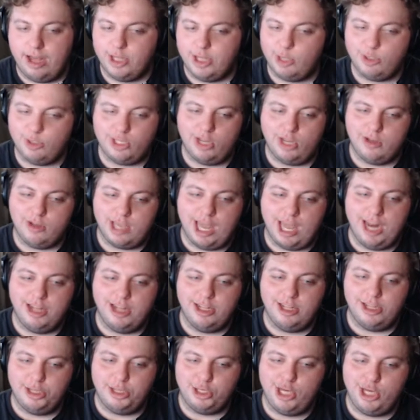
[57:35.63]
there's Cell Cannon
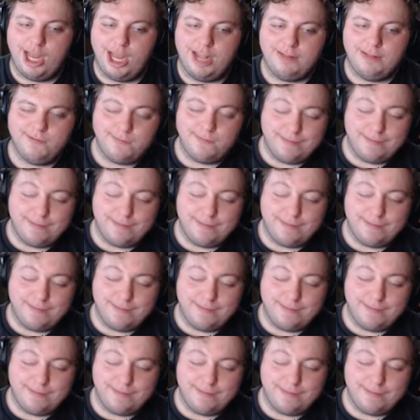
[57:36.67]
in the chat.